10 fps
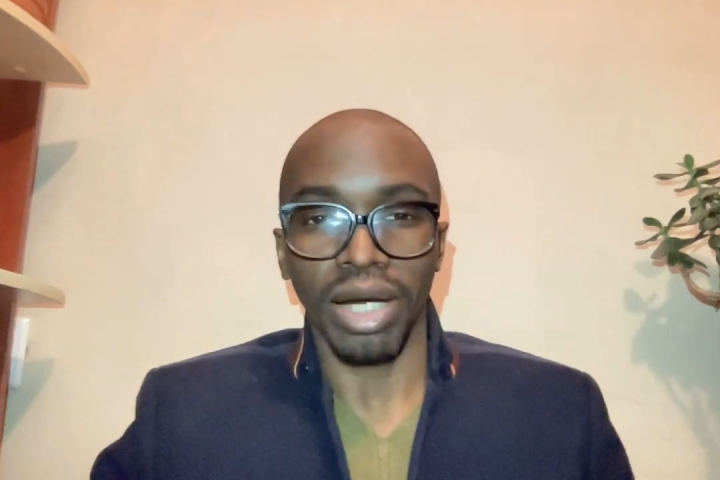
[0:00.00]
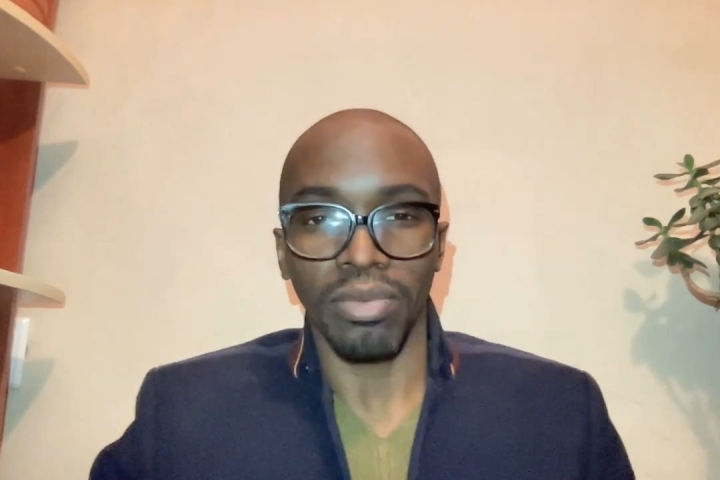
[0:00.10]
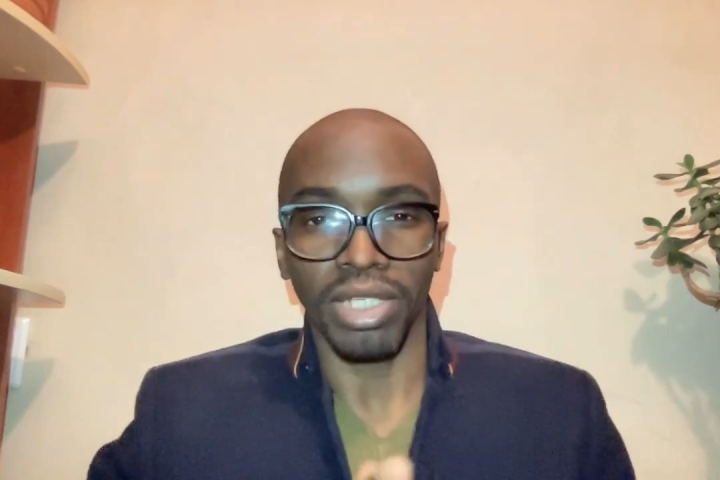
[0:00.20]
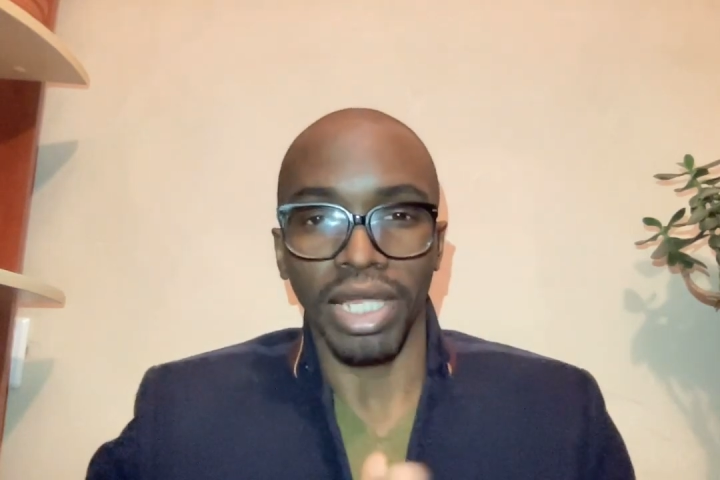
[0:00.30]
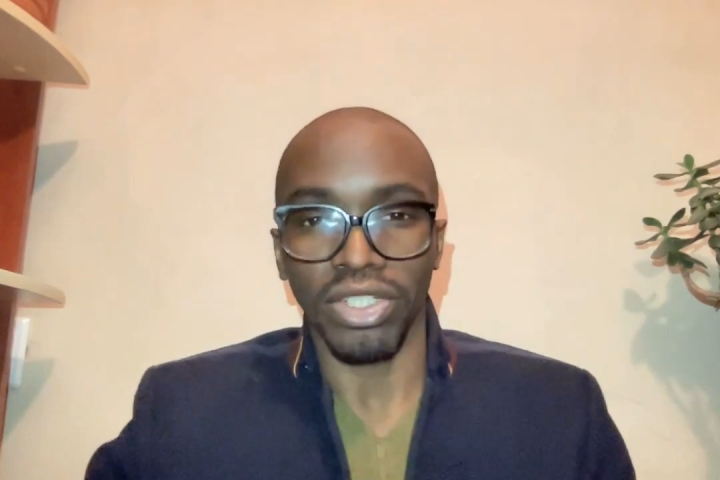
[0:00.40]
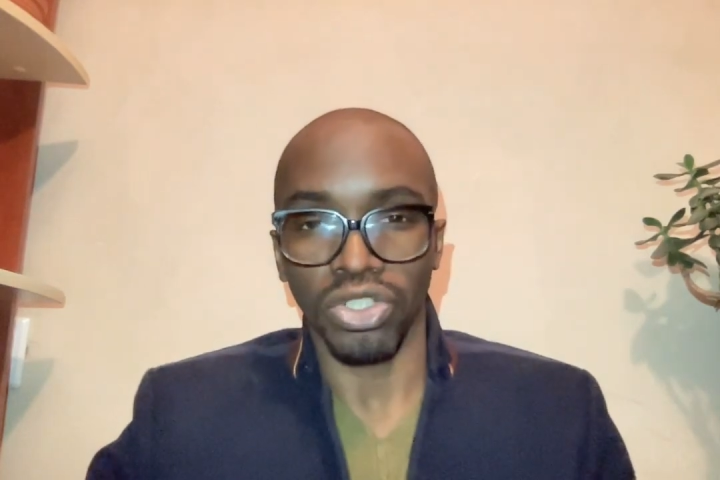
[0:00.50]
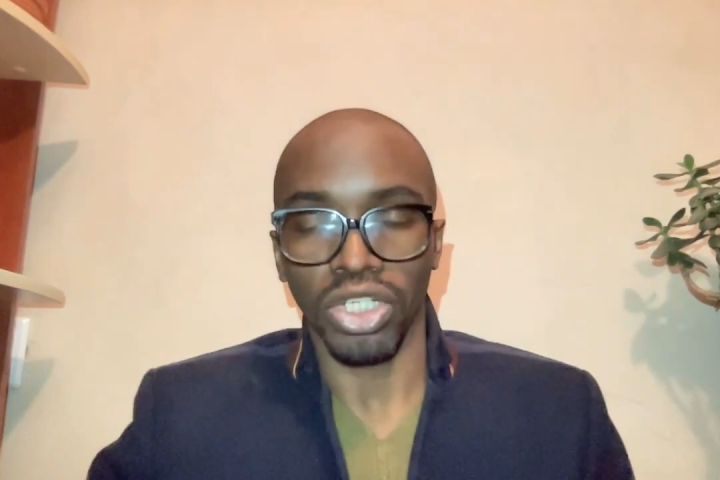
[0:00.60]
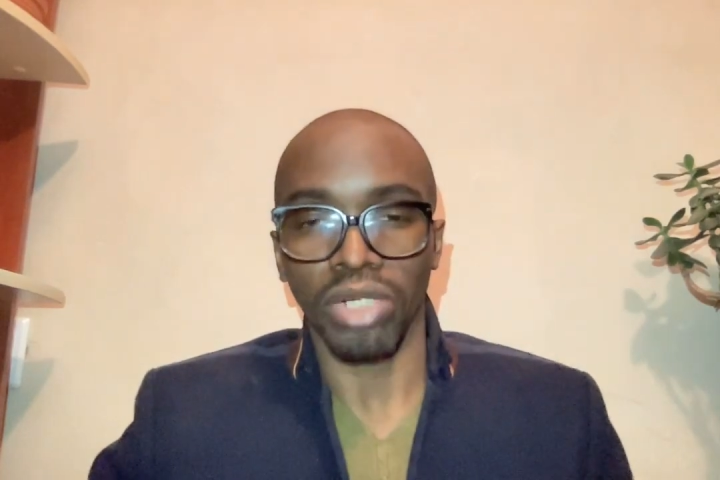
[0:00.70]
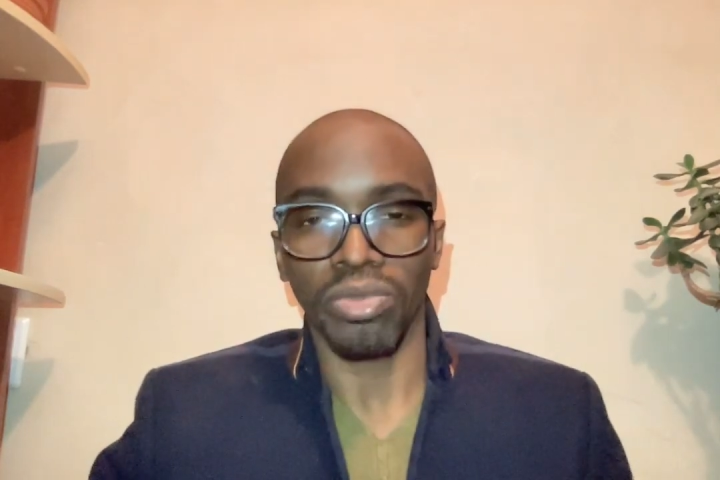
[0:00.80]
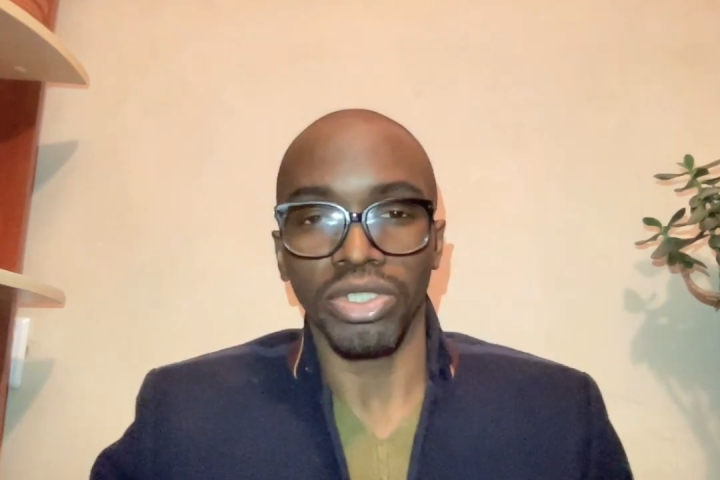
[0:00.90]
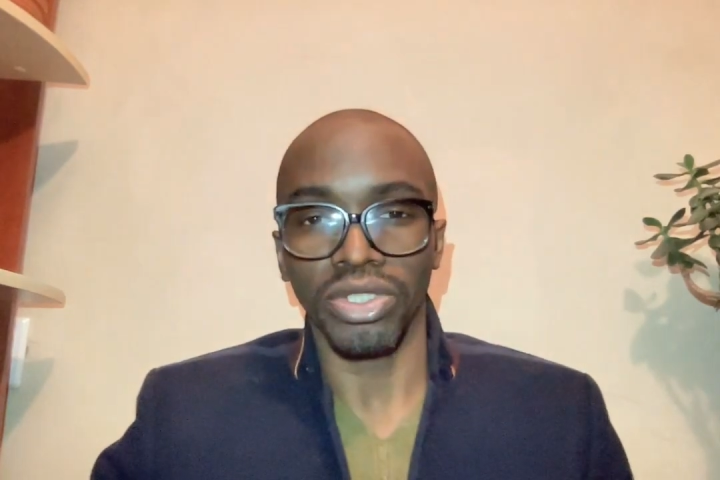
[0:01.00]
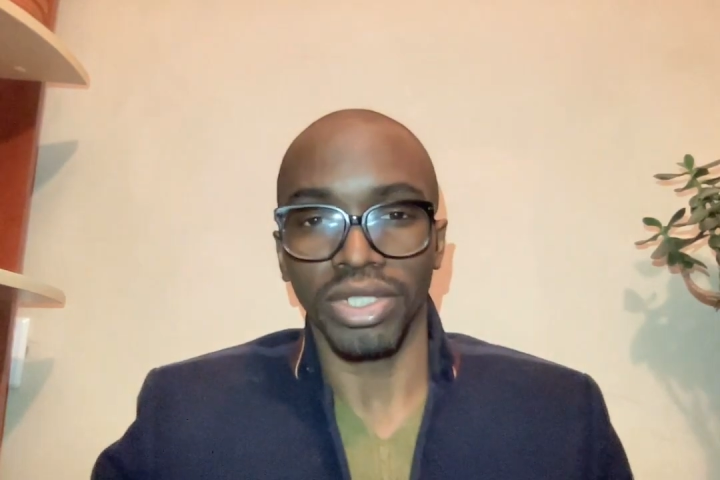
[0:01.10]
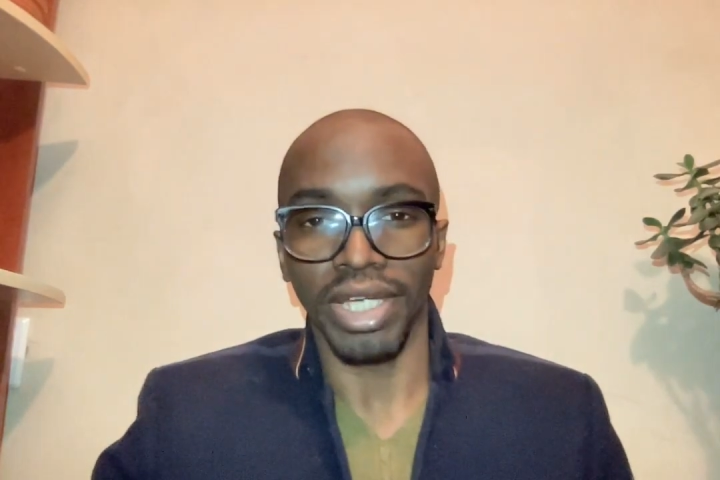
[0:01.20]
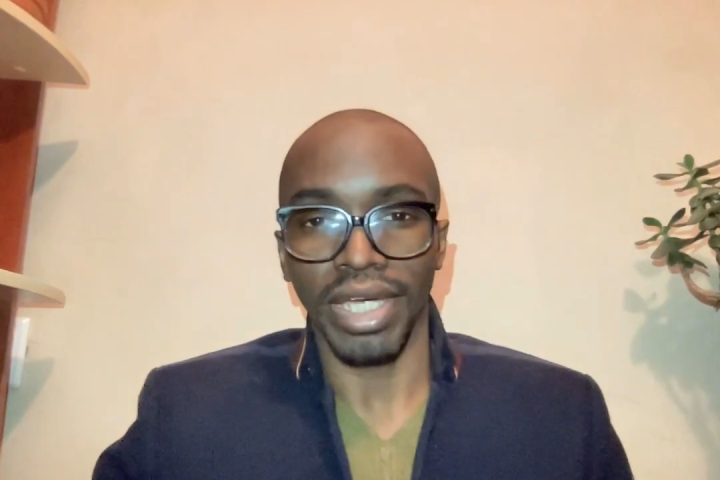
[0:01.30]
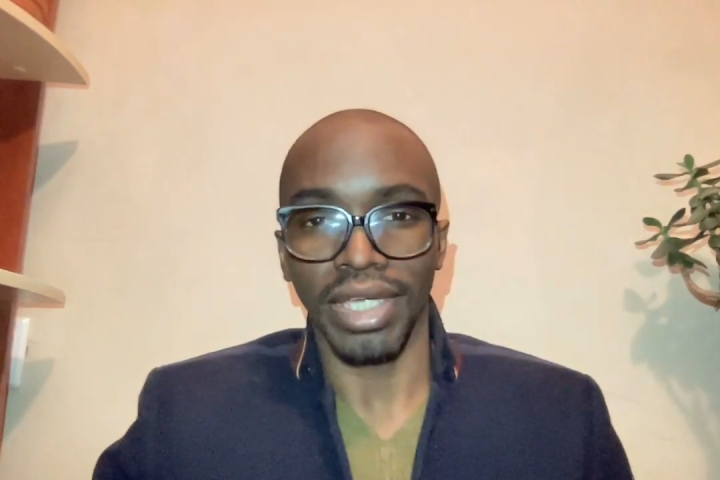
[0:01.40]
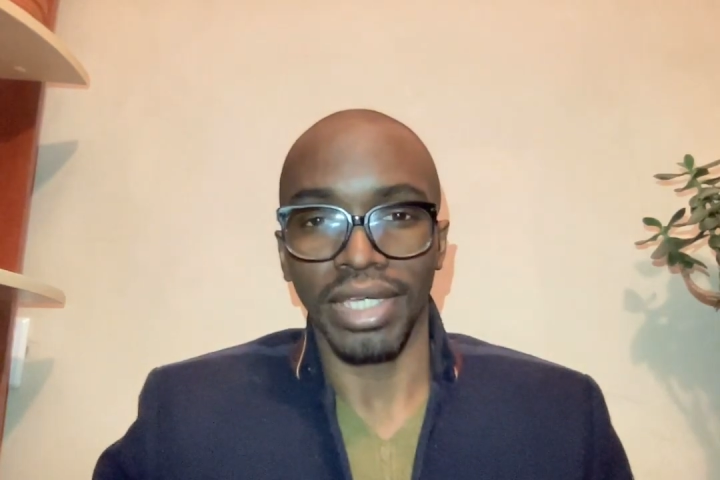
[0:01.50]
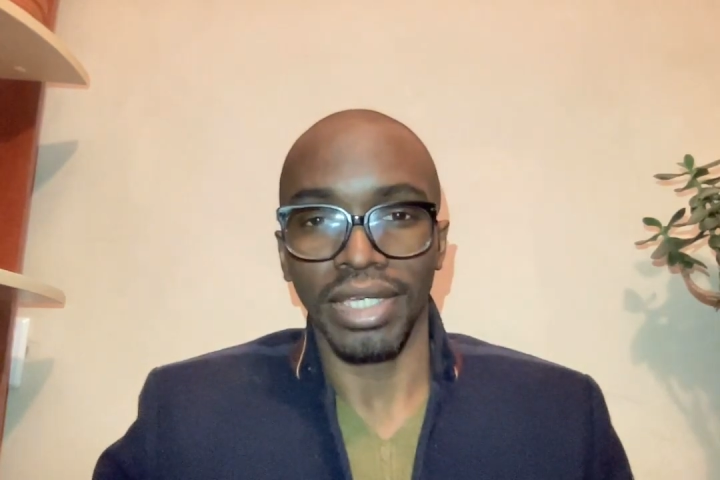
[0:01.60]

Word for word: would like to share with you today